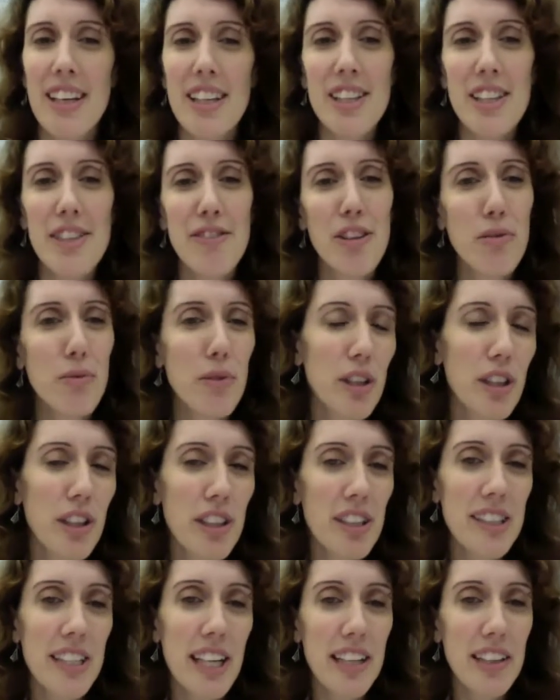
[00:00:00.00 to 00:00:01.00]
different
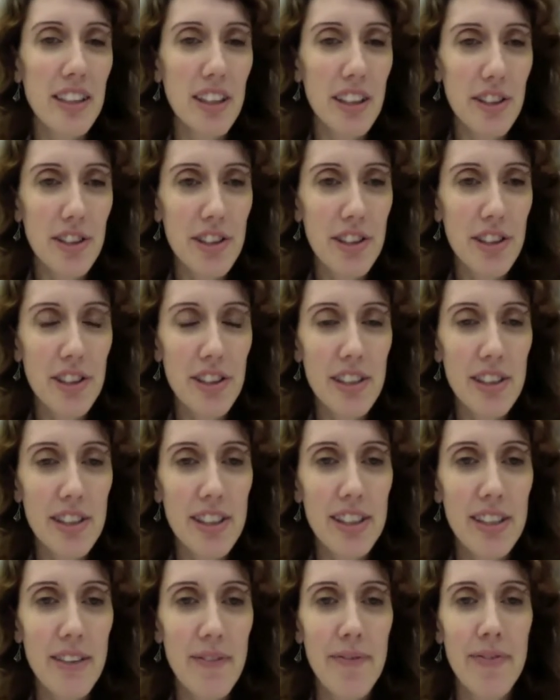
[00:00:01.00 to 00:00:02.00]
words and
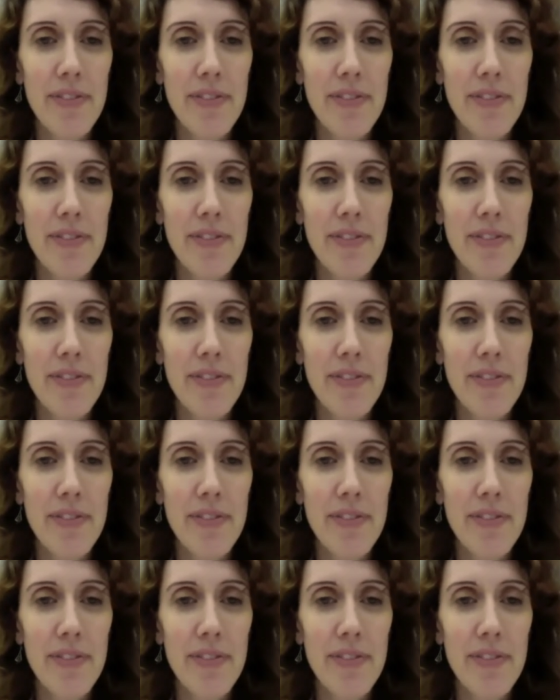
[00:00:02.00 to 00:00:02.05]
cultures.